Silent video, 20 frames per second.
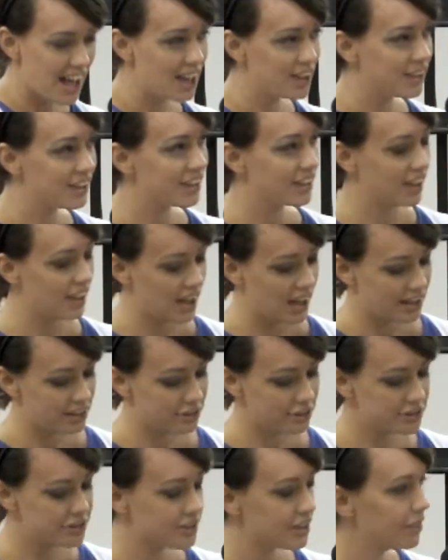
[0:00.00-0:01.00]

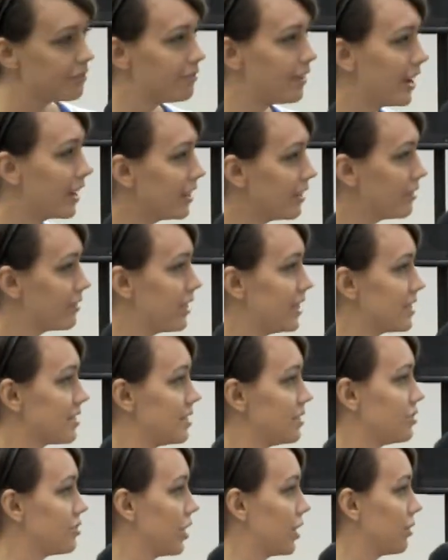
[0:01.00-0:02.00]
And just effectiveness
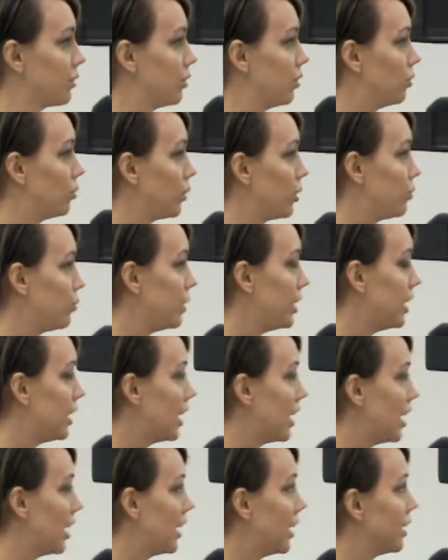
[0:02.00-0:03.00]
in general, when
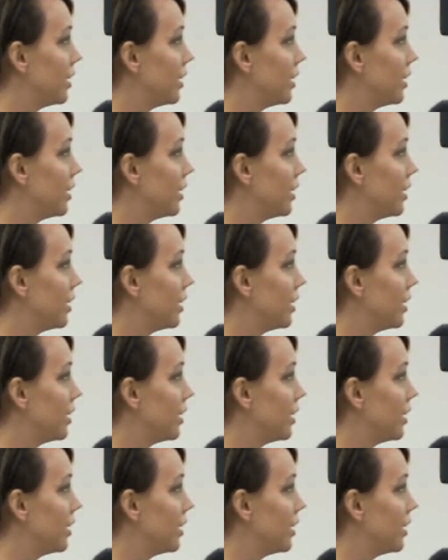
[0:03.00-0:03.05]
you